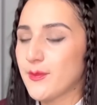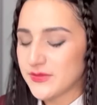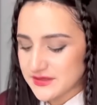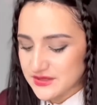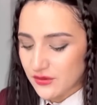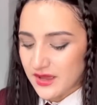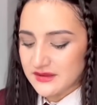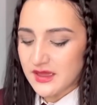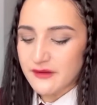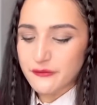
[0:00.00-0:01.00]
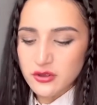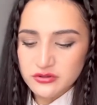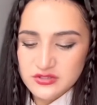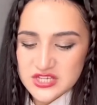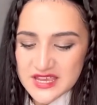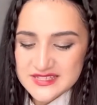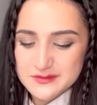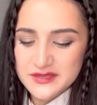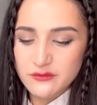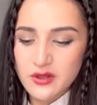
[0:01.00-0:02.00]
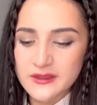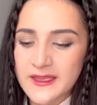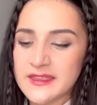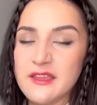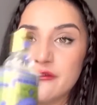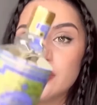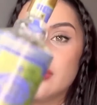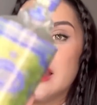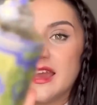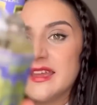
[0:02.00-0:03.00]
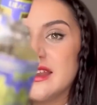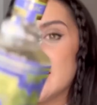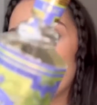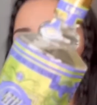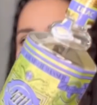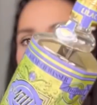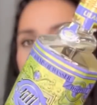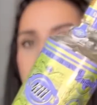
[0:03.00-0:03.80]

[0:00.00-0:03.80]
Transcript: So I've got the jasmine one and I've got the lilac one.